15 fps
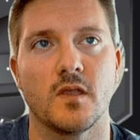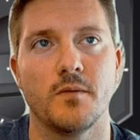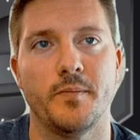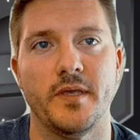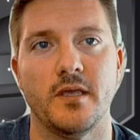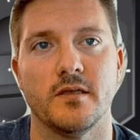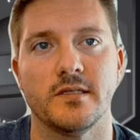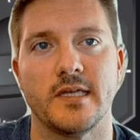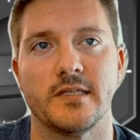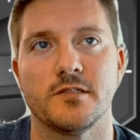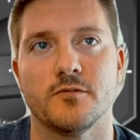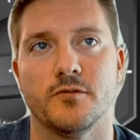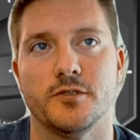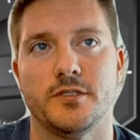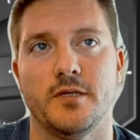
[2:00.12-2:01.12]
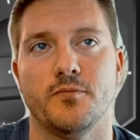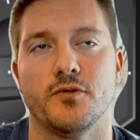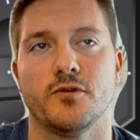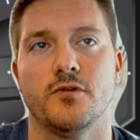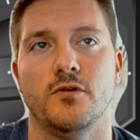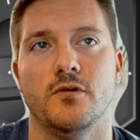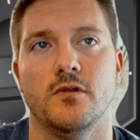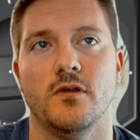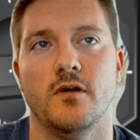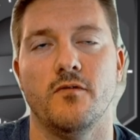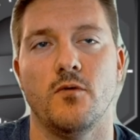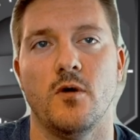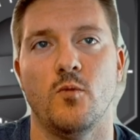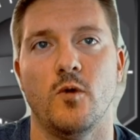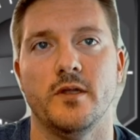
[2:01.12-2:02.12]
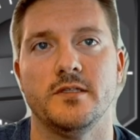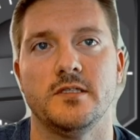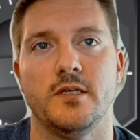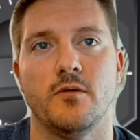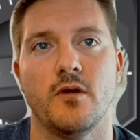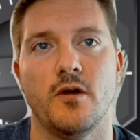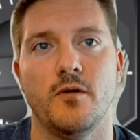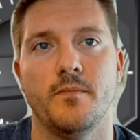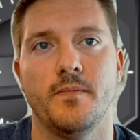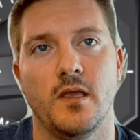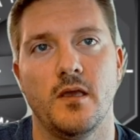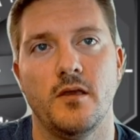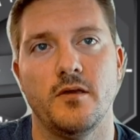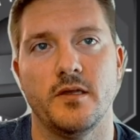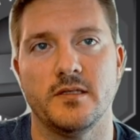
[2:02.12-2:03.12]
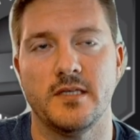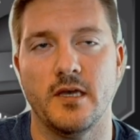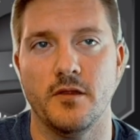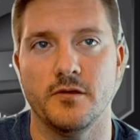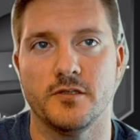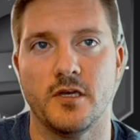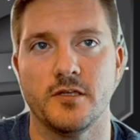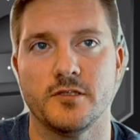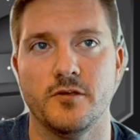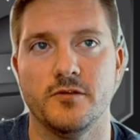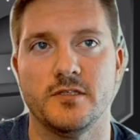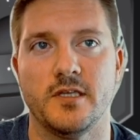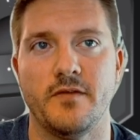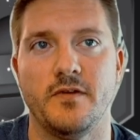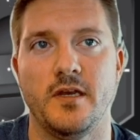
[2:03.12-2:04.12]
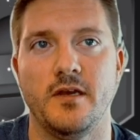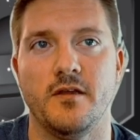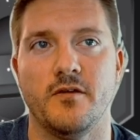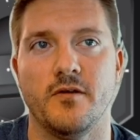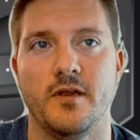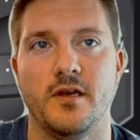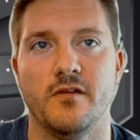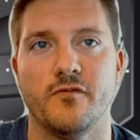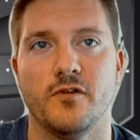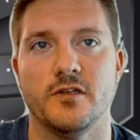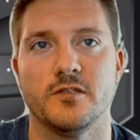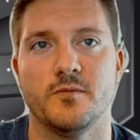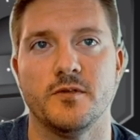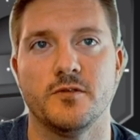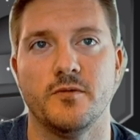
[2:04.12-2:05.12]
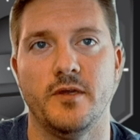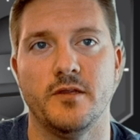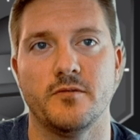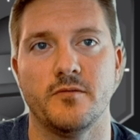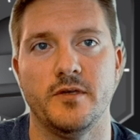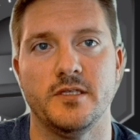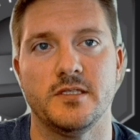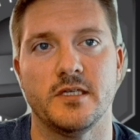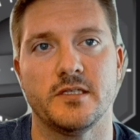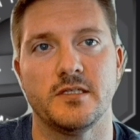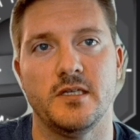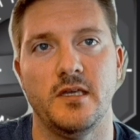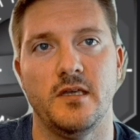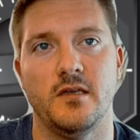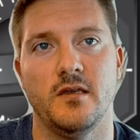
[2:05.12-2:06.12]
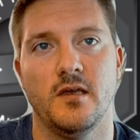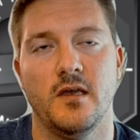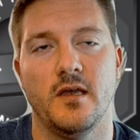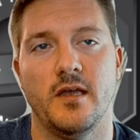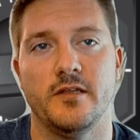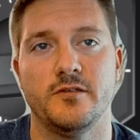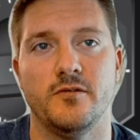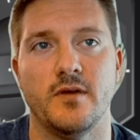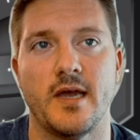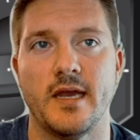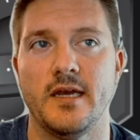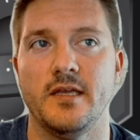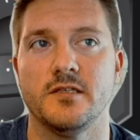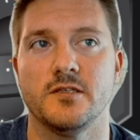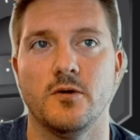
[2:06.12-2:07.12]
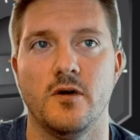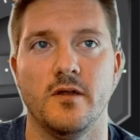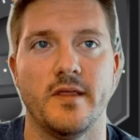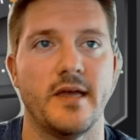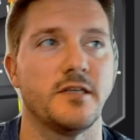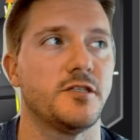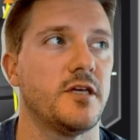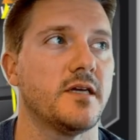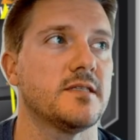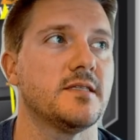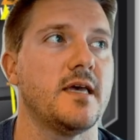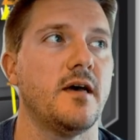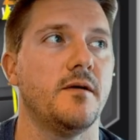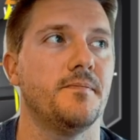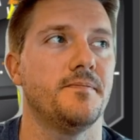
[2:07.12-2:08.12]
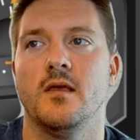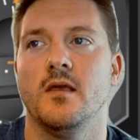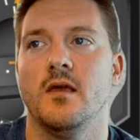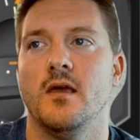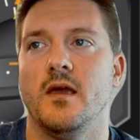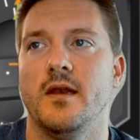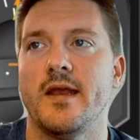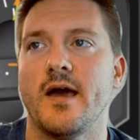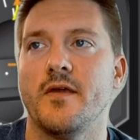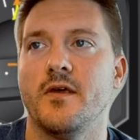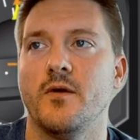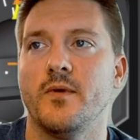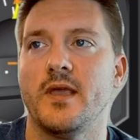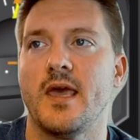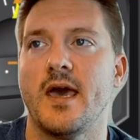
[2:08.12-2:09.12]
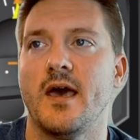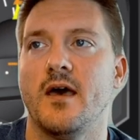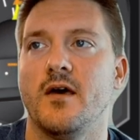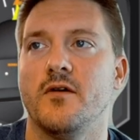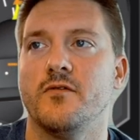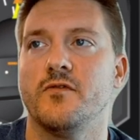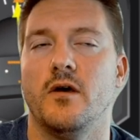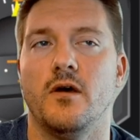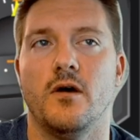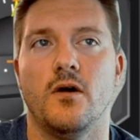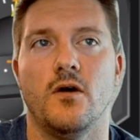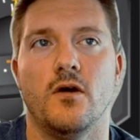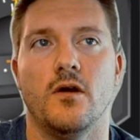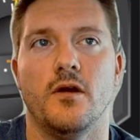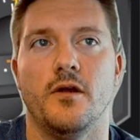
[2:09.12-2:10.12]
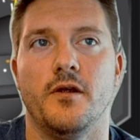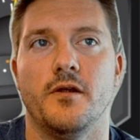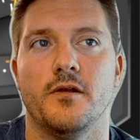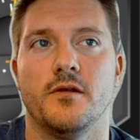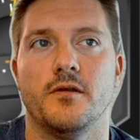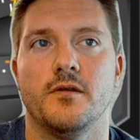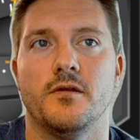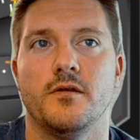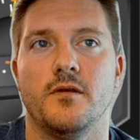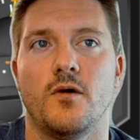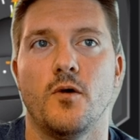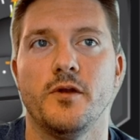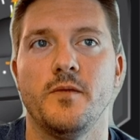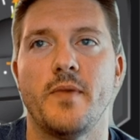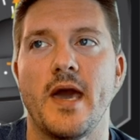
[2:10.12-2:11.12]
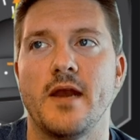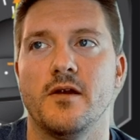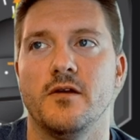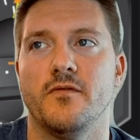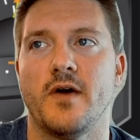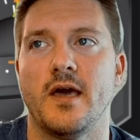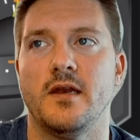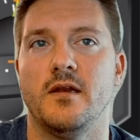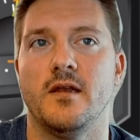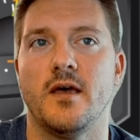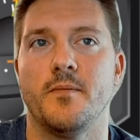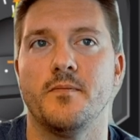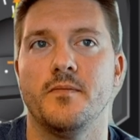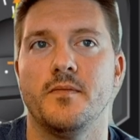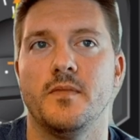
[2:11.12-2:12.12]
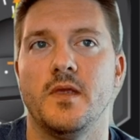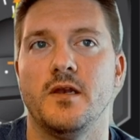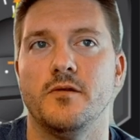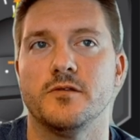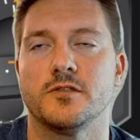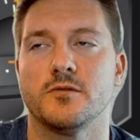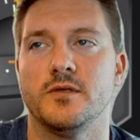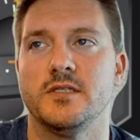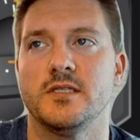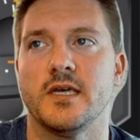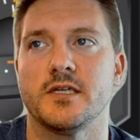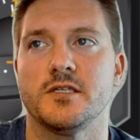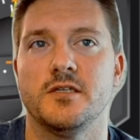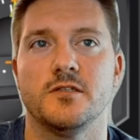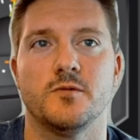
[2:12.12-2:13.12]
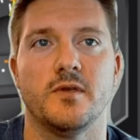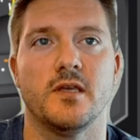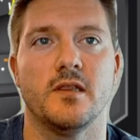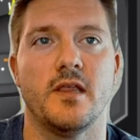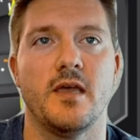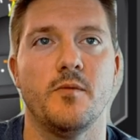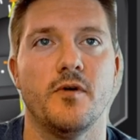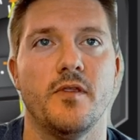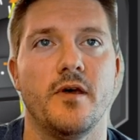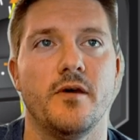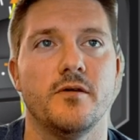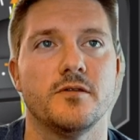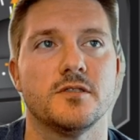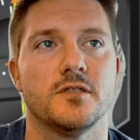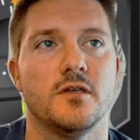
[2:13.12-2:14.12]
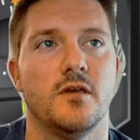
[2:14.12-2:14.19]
because that's the reciprocal of 110. You can tell there's also a 70-degree difference between 360 and 290, so all that checks out. And now that we have our holding pattern divided up into its three sections, we can label those.